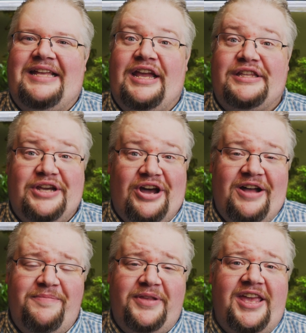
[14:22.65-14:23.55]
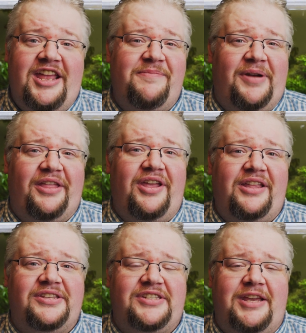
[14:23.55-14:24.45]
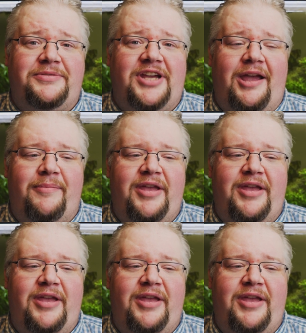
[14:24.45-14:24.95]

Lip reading: it's complicated, but I think at the same time,